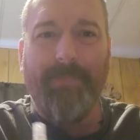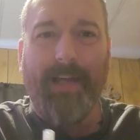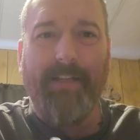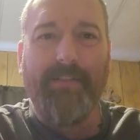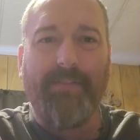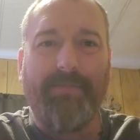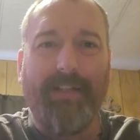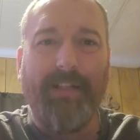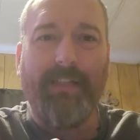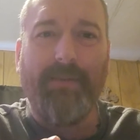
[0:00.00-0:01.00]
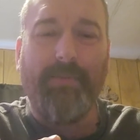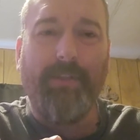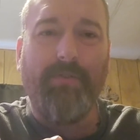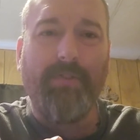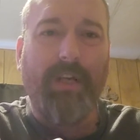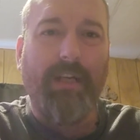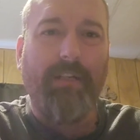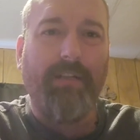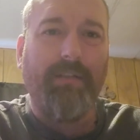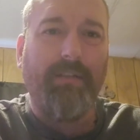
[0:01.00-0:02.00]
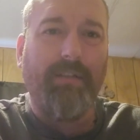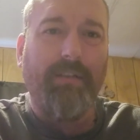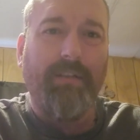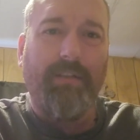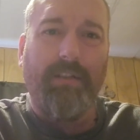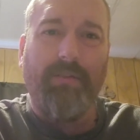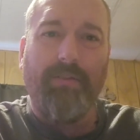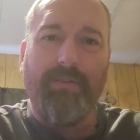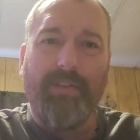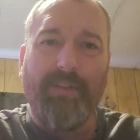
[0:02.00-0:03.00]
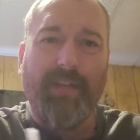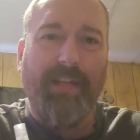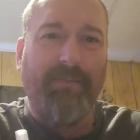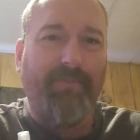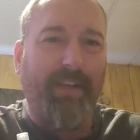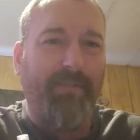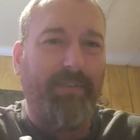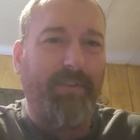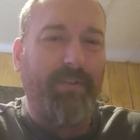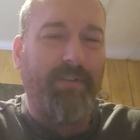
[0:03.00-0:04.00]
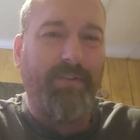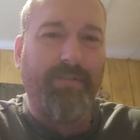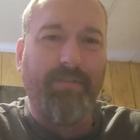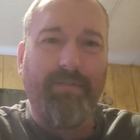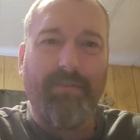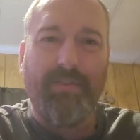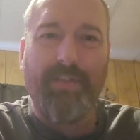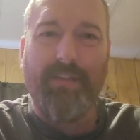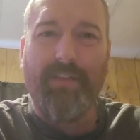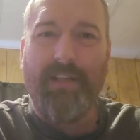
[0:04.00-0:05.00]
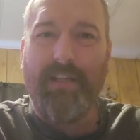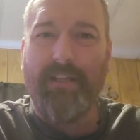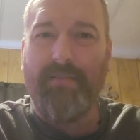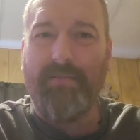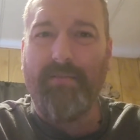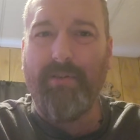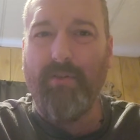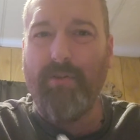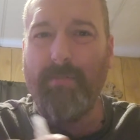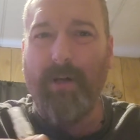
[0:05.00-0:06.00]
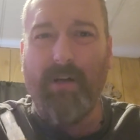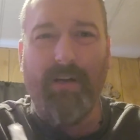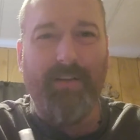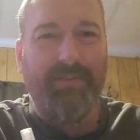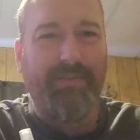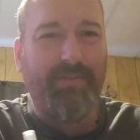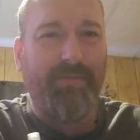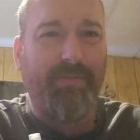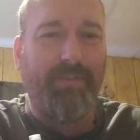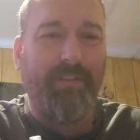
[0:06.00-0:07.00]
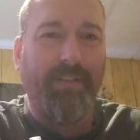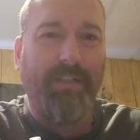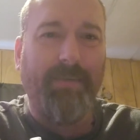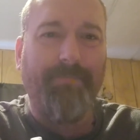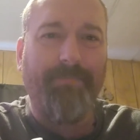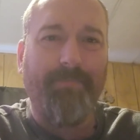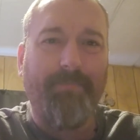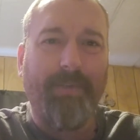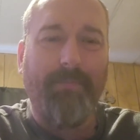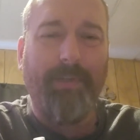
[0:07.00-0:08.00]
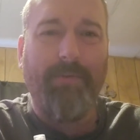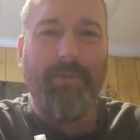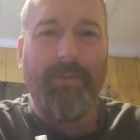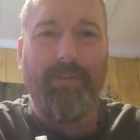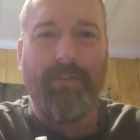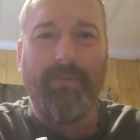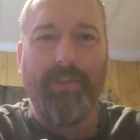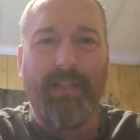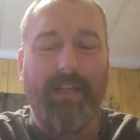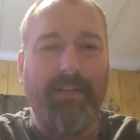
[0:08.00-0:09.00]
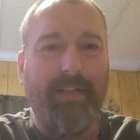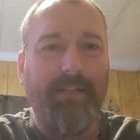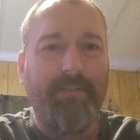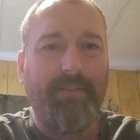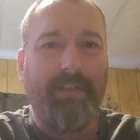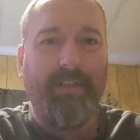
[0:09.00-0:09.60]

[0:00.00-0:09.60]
I just find that when you're trying to, use synthetic vetiver or synthetic oak moss or a big one they're using nowadays